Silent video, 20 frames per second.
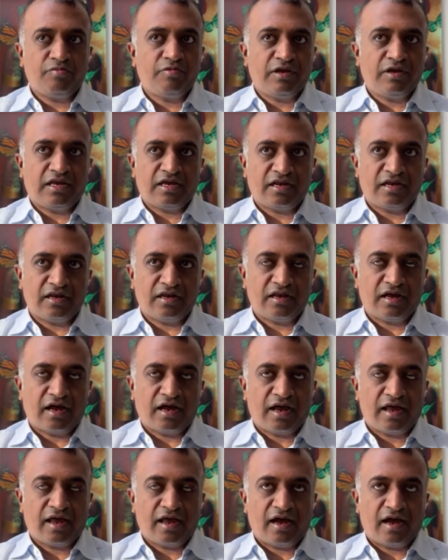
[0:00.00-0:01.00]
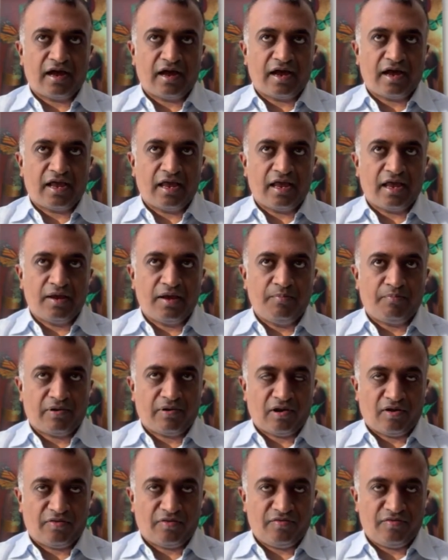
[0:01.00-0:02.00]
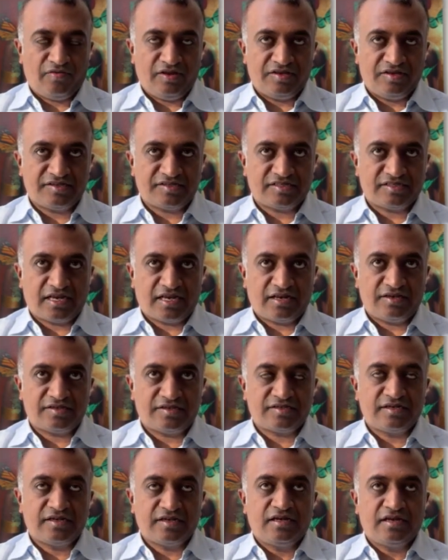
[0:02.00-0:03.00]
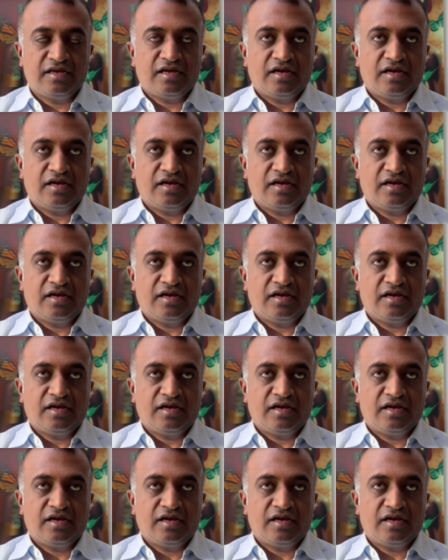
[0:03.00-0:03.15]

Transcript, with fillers: we can uh, implant these stents,